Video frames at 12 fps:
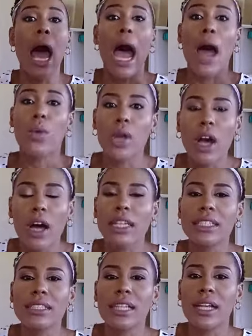and we
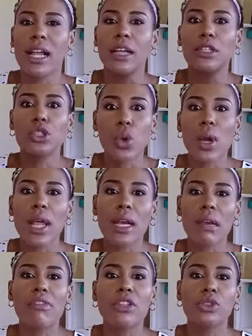understand that two
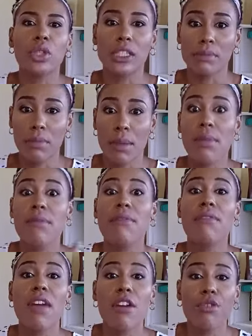individuals may be
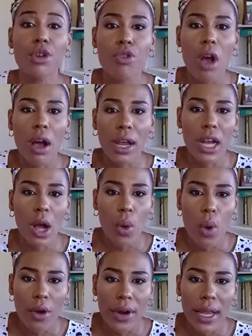very wrong in a
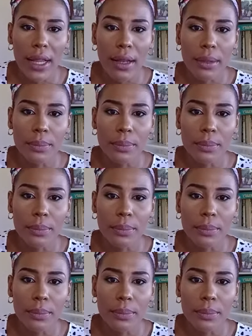quarrel